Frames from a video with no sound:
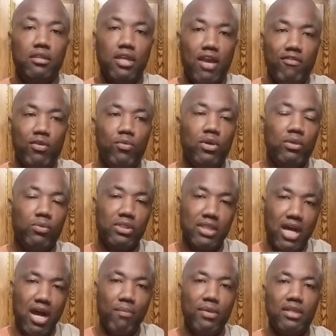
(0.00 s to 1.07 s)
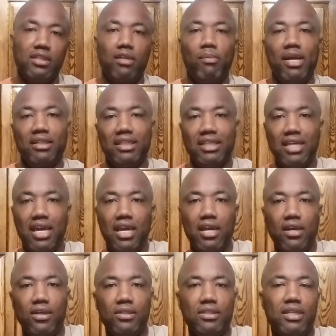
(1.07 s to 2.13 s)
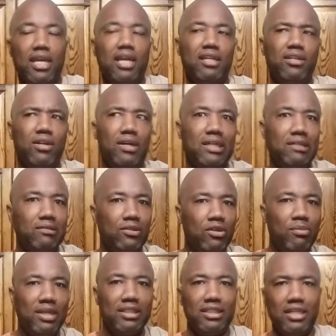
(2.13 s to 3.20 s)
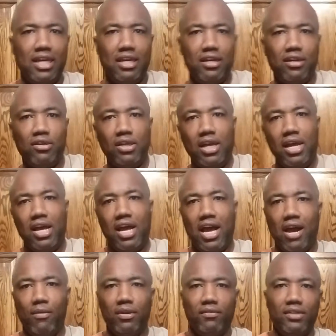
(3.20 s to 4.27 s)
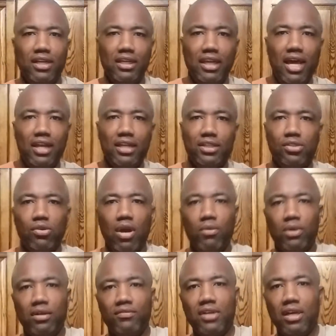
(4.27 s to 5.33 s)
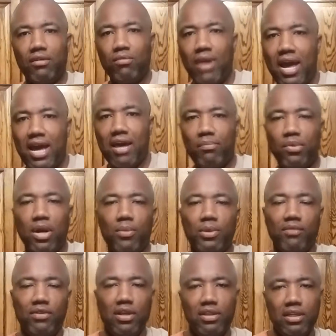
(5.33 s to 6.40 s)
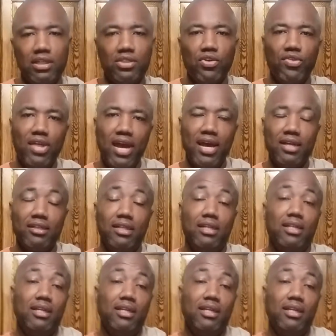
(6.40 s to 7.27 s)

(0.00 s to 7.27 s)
Everyone was commenting about the kale, saying, I don't know about the kale. I would have done lettuce, or I would have done a wrap, or I would have done this or that.